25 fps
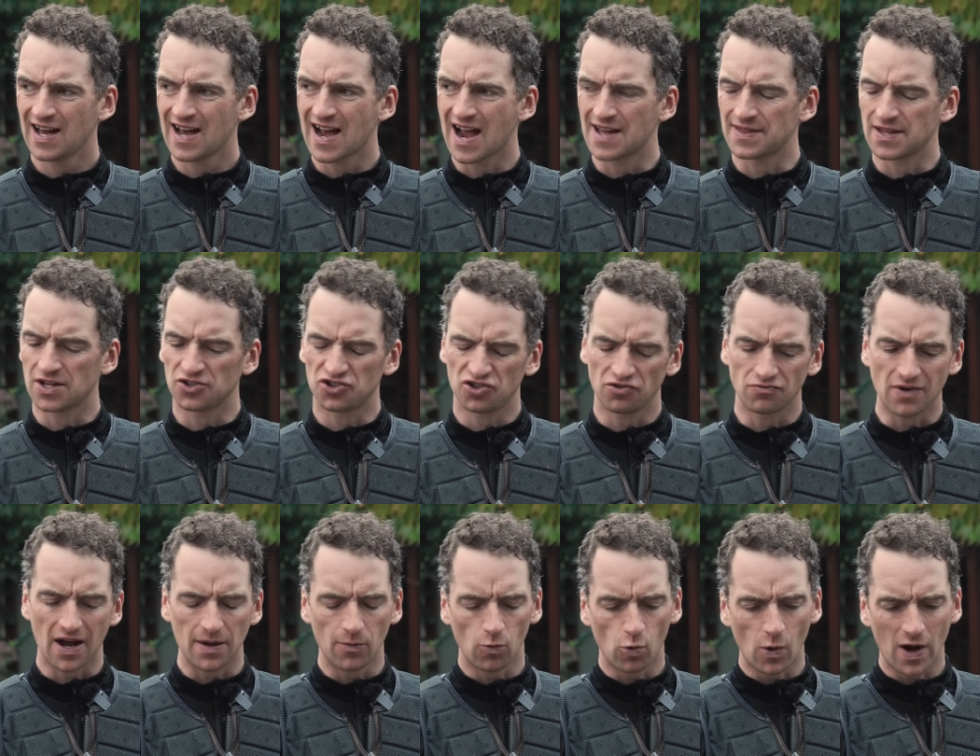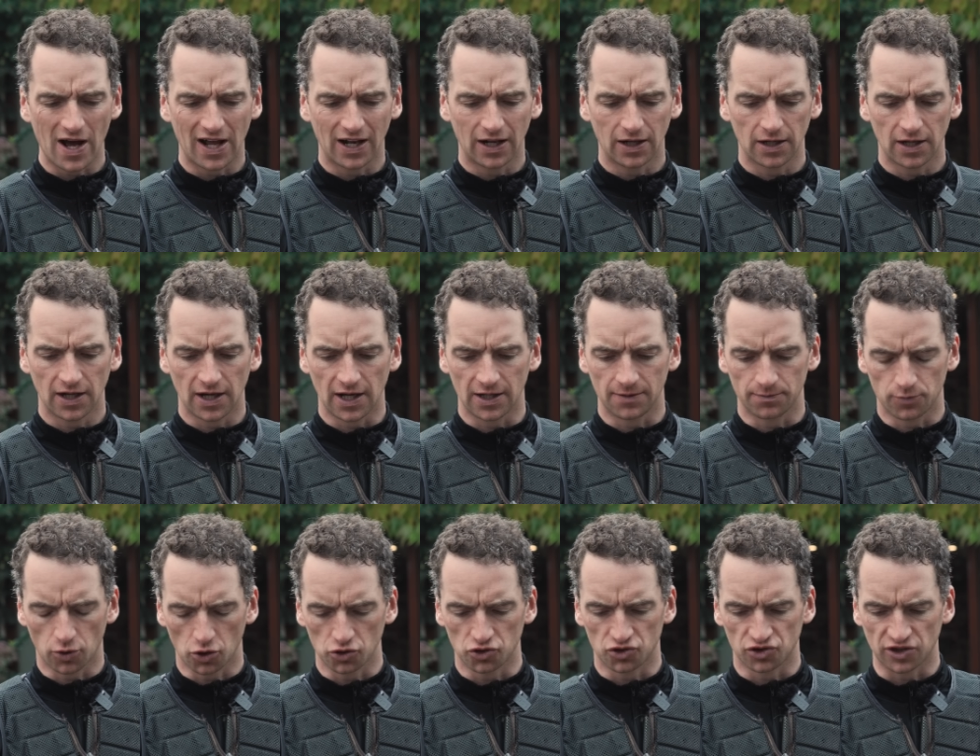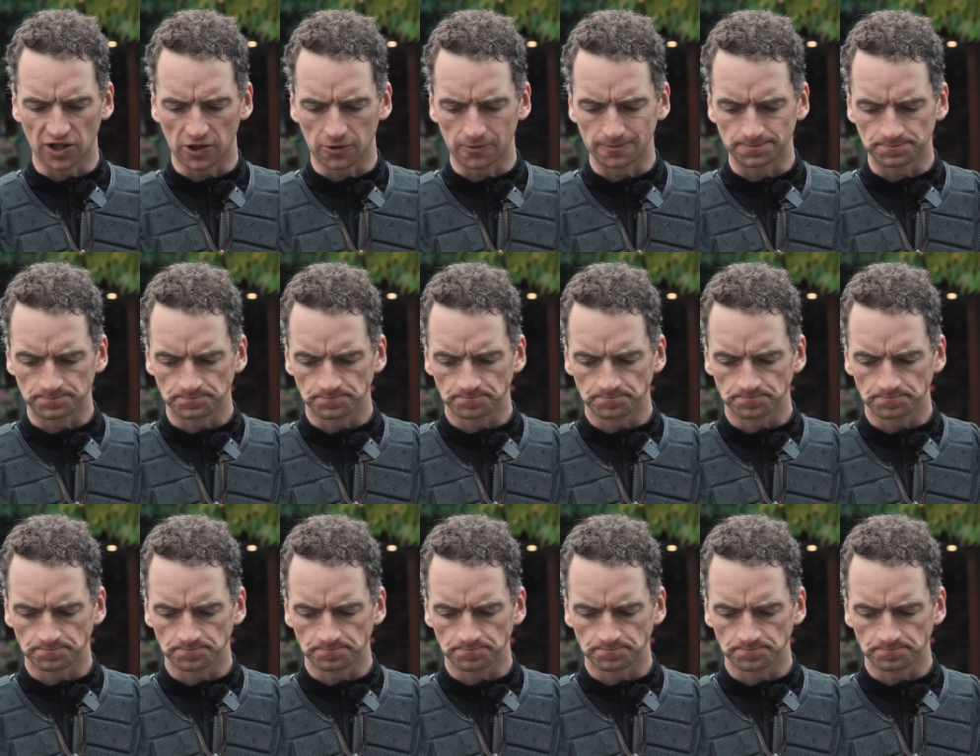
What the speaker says: And then she ran well in Punchestown,